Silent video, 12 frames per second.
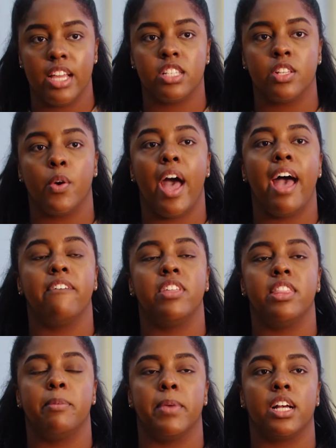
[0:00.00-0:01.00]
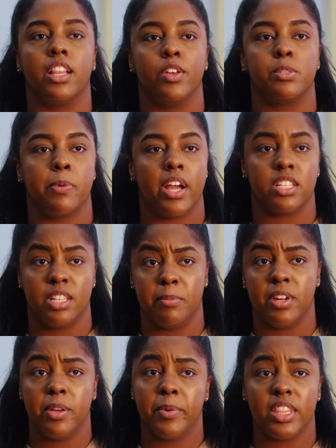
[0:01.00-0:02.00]
So having them in close
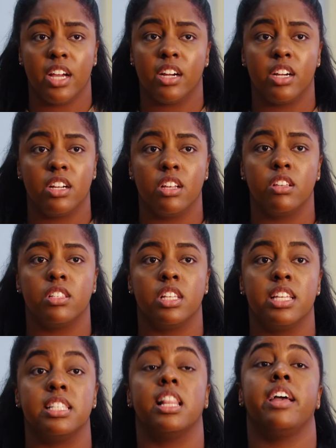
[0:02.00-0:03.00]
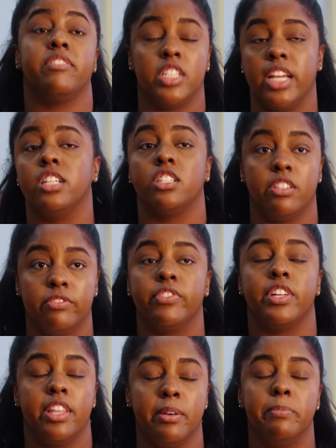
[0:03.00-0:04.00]
proximity with our girls is life-changing
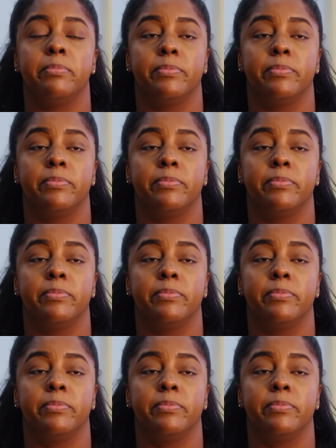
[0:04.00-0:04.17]
for them.